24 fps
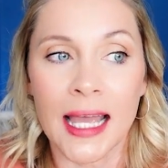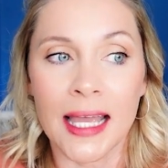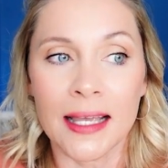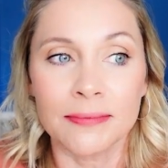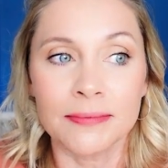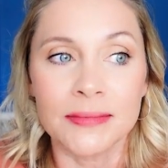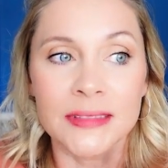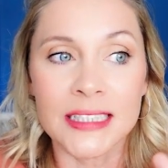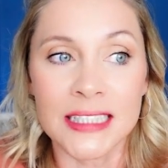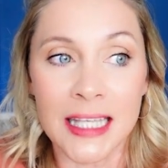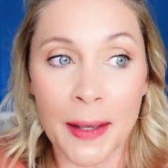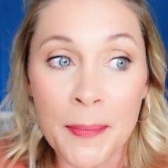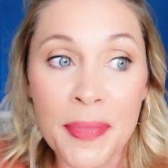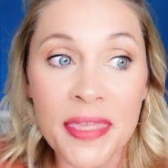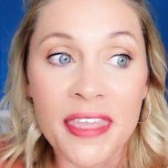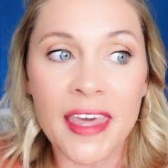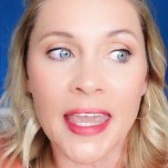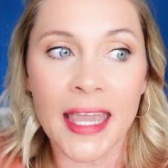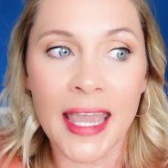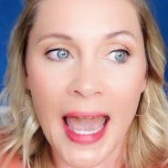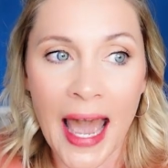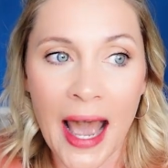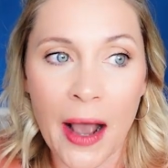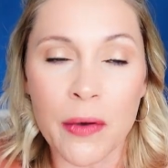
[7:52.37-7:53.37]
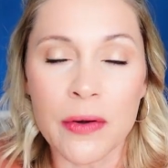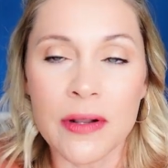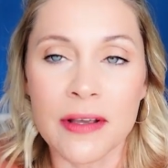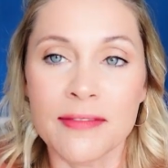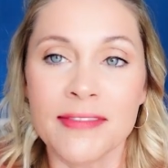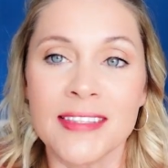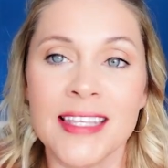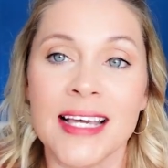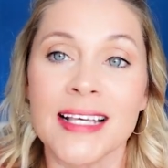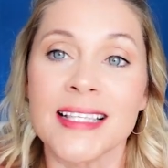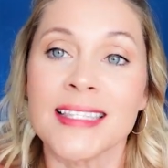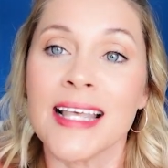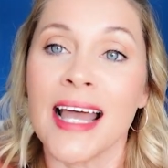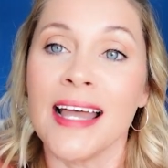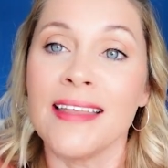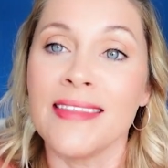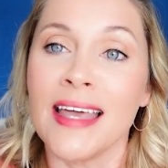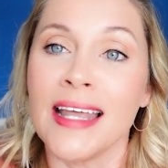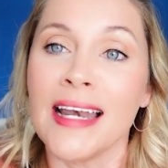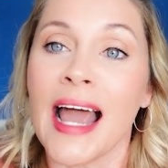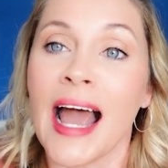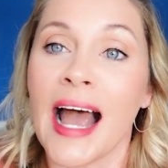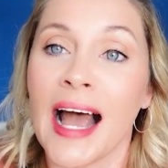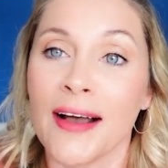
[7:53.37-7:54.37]
a, something out of this and
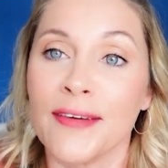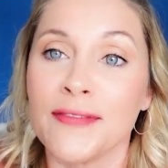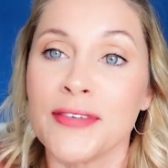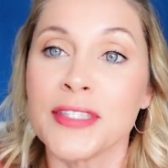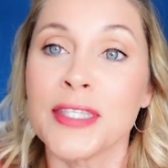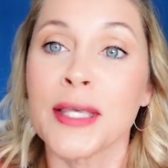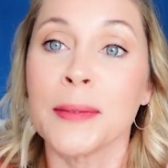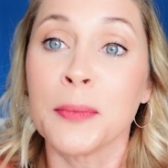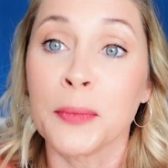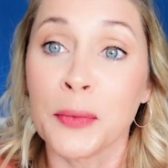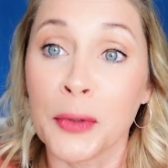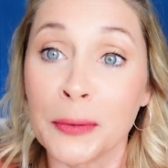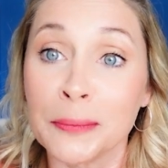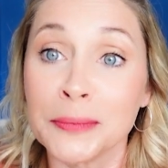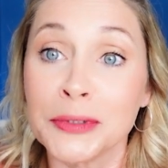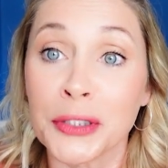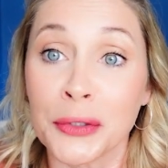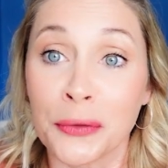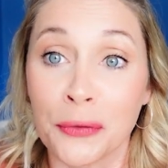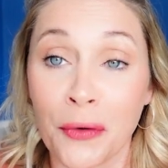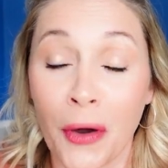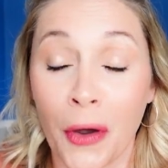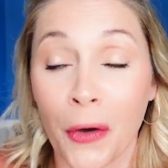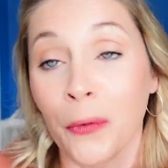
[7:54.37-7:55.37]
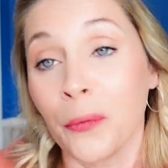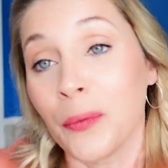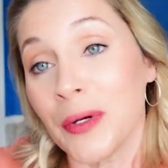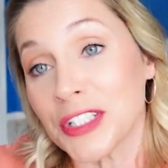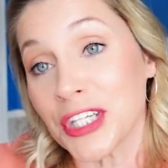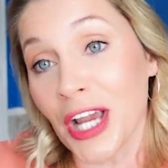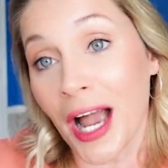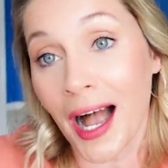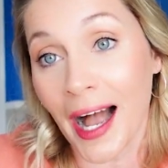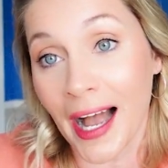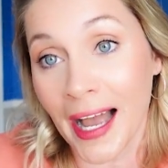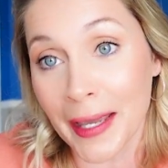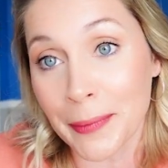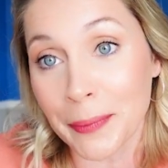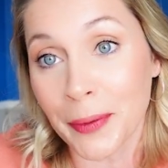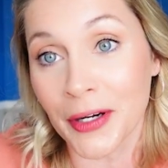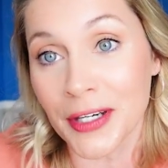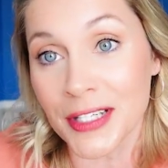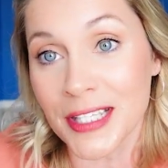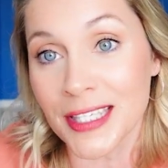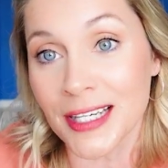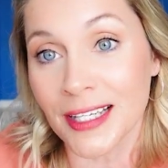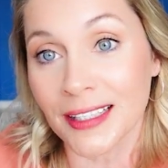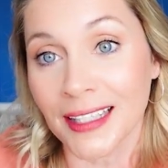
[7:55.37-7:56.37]
then have some room to grow, which I
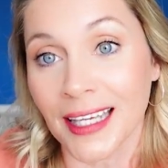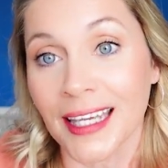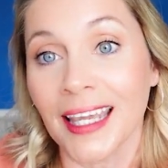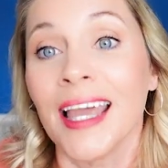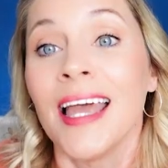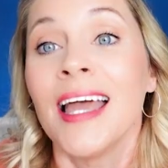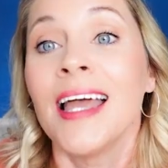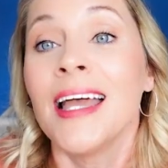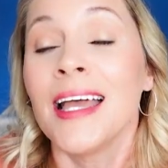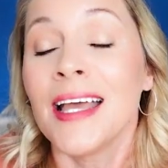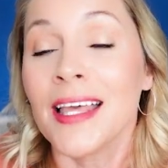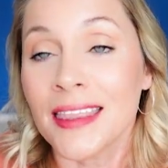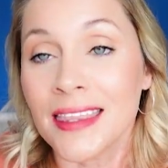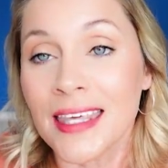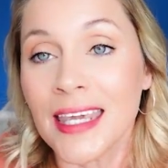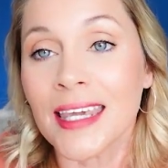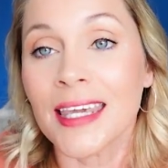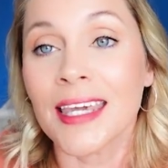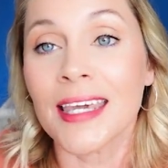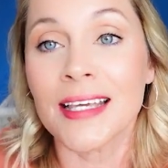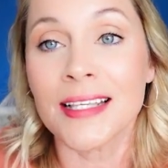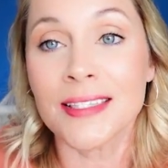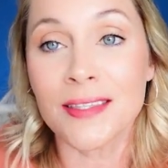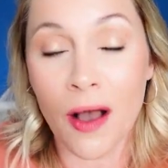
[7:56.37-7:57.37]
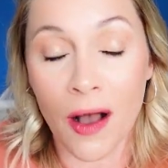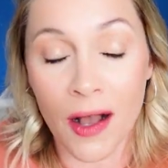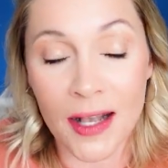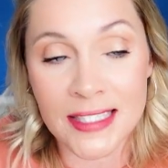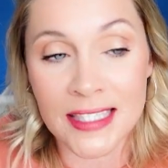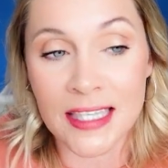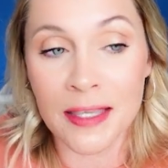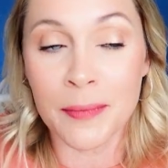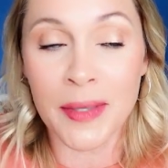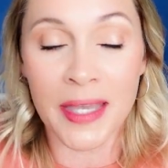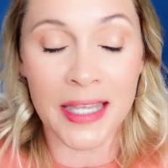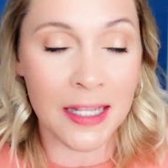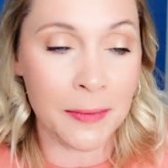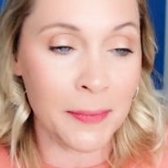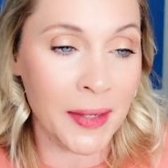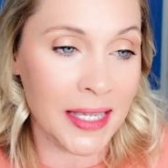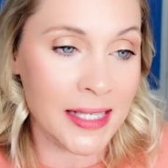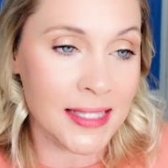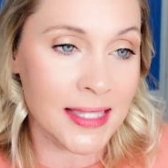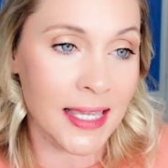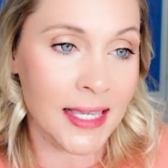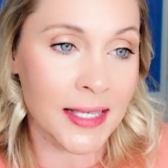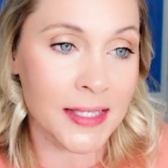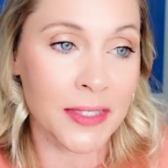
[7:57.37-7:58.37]
personally think is awesome and
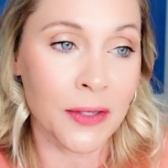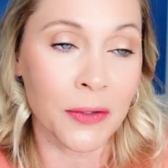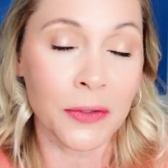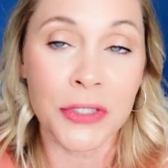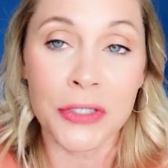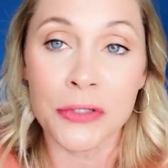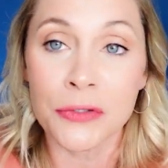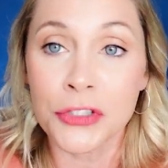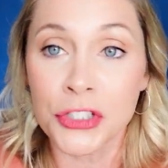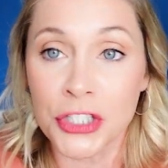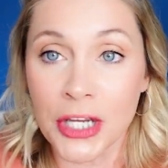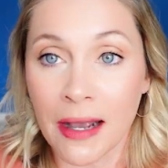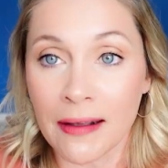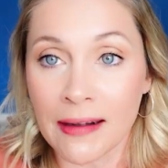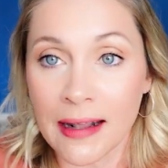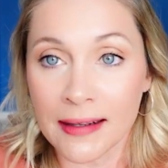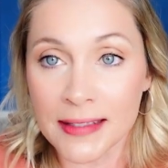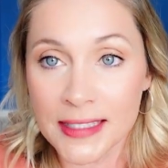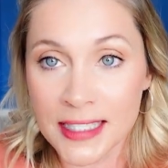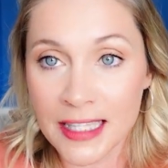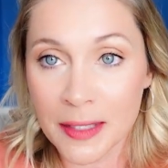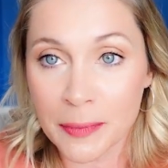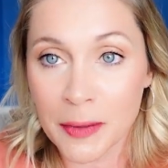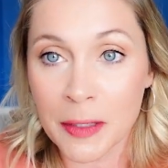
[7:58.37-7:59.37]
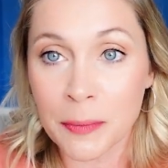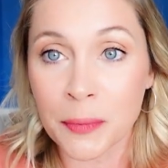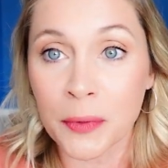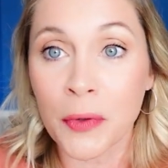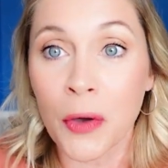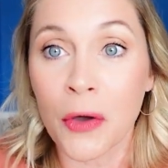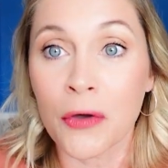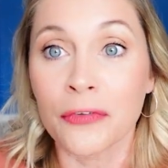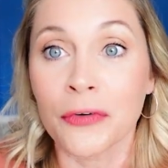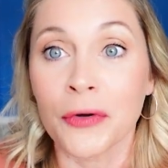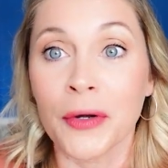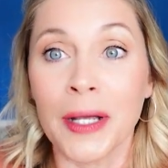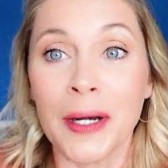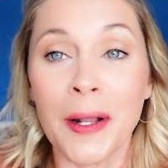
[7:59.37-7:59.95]
amazing. So huge shout out to the people over